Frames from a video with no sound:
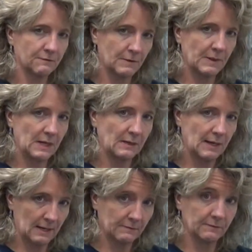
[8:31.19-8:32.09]
from the
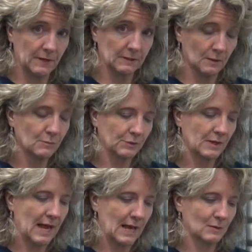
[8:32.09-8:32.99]
victim or
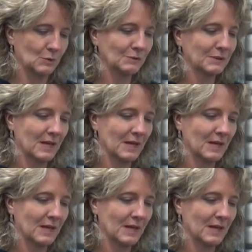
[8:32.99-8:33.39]
the animal,